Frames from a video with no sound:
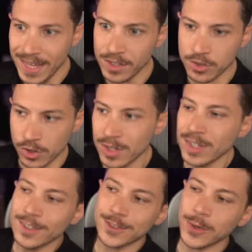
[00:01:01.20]
easier.
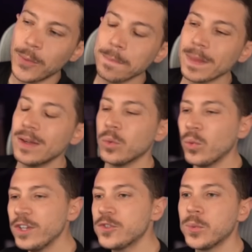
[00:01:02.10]
So
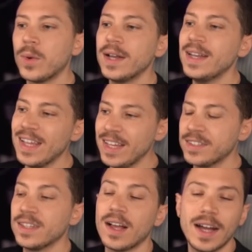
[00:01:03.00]
which one is
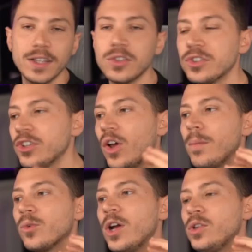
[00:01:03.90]
it? I don't know.
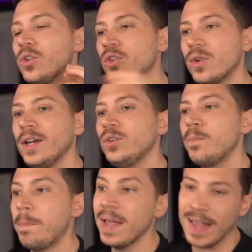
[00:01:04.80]
I'm going to try to
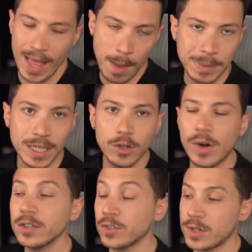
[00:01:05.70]
pick a middle
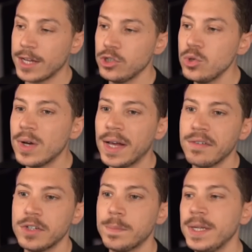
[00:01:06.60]
ground because I do have
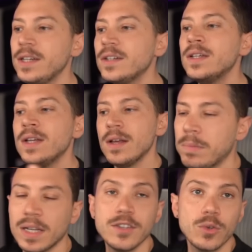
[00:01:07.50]
an opinion,
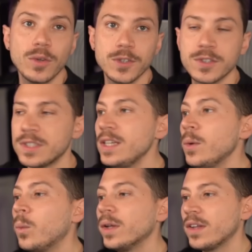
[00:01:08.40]
but let's also see
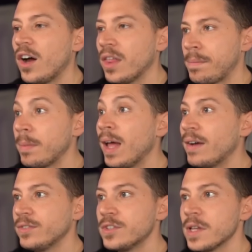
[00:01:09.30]
what other people
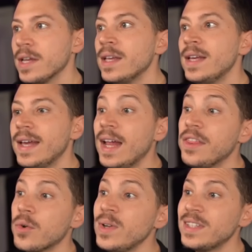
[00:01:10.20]
have to say. And
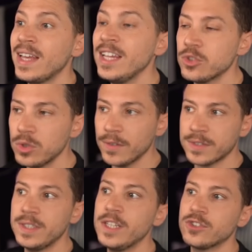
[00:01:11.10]
there is a history of
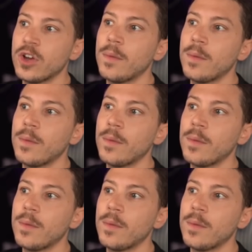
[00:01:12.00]
C#